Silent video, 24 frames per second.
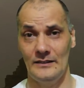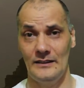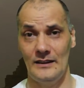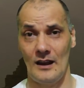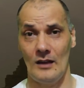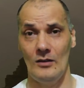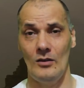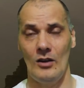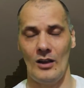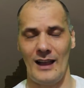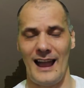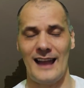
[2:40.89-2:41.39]

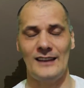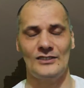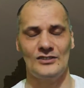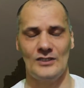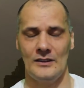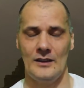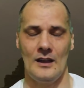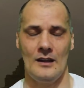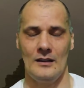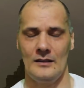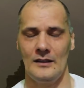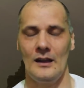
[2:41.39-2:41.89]
look,
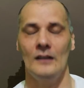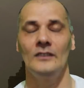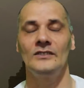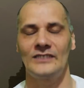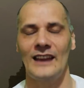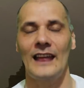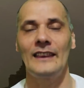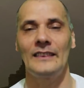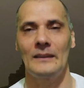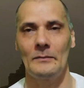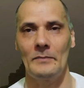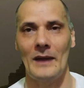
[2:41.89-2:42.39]
actually, I can't
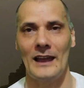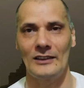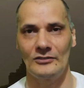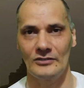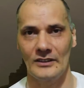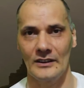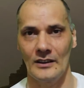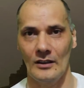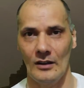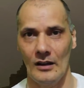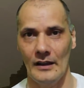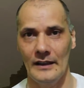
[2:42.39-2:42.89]
stand the
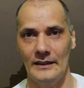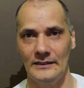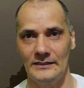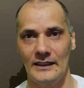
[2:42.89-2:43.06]
Patrick guy.